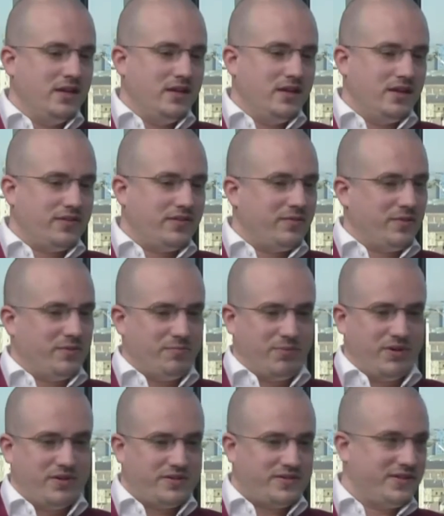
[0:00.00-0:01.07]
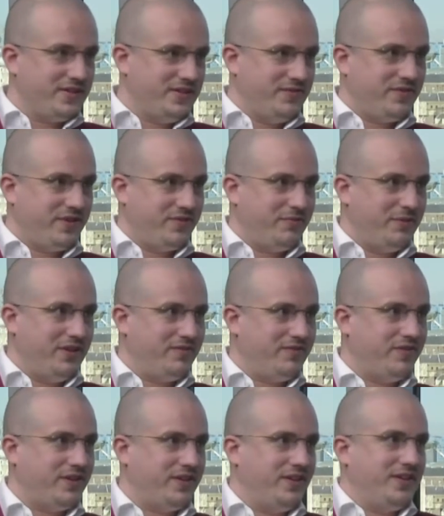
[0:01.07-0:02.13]
I think we've passed 35 million
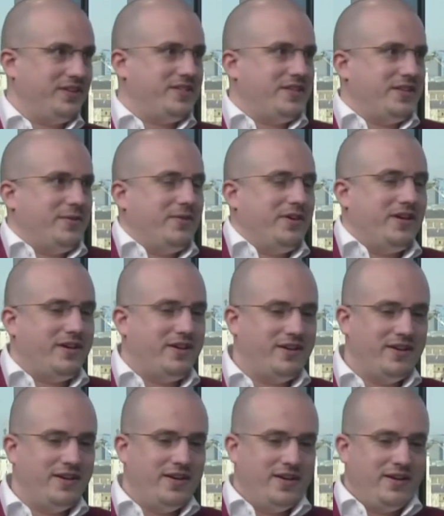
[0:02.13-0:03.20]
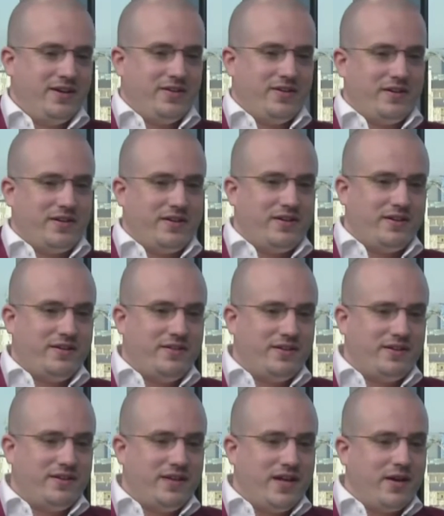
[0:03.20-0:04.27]
funded. So we're
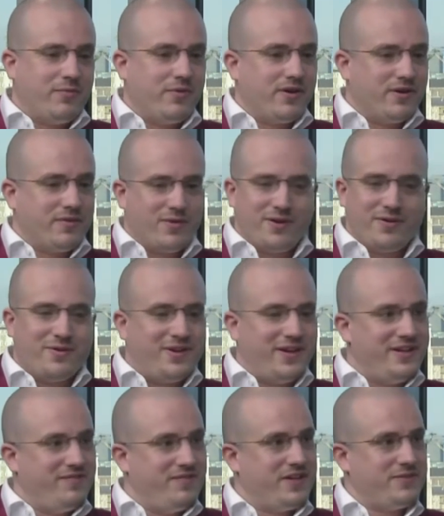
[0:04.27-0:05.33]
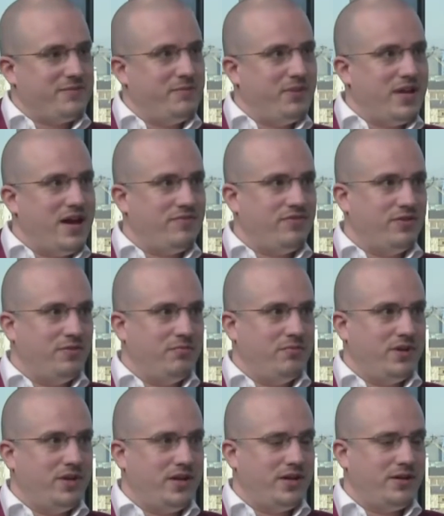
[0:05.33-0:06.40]
an online investment
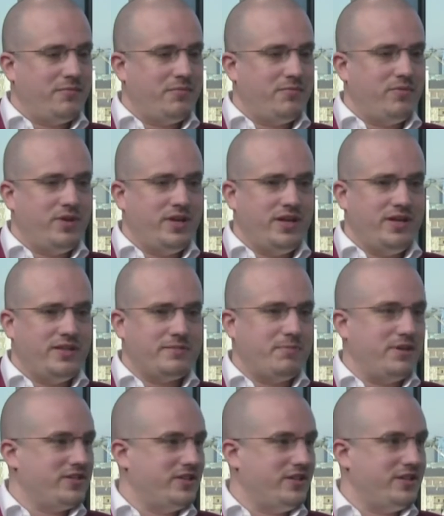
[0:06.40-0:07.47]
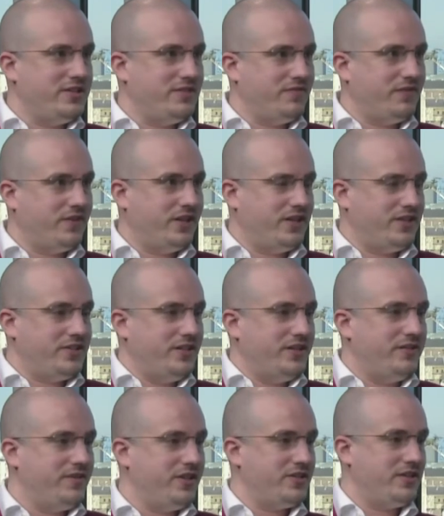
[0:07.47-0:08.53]
platform. We specialize in financial
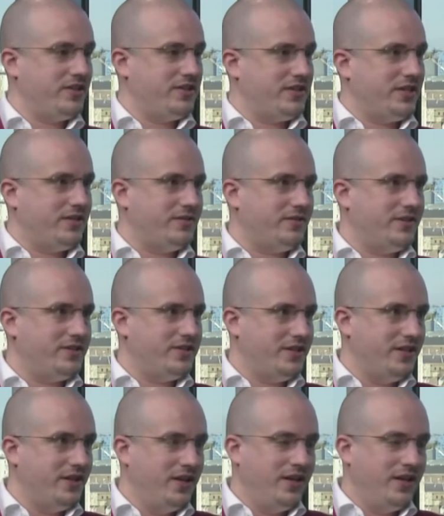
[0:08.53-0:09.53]
innovation and technology.